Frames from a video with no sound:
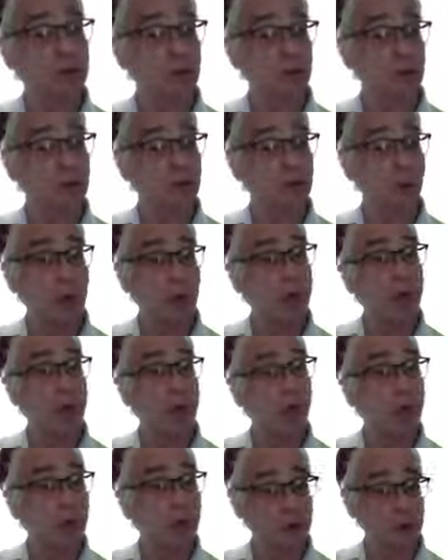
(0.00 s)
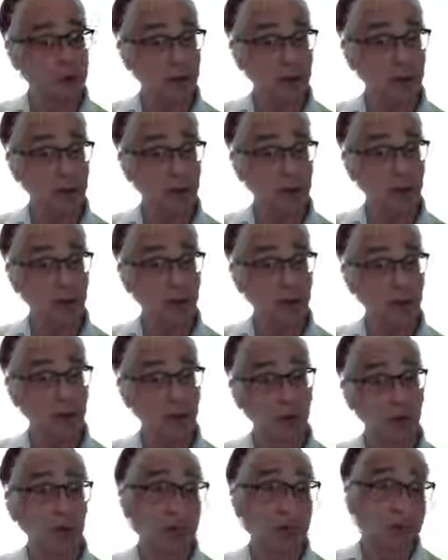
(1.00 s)
slope slowly,
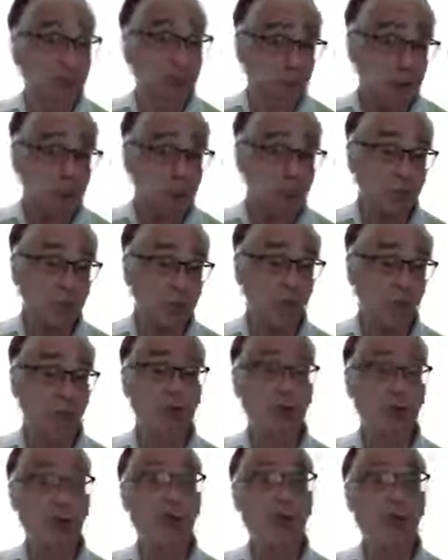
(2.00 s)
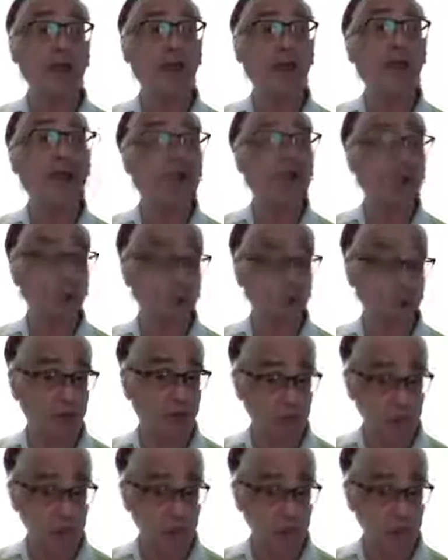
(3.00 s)
which is what the average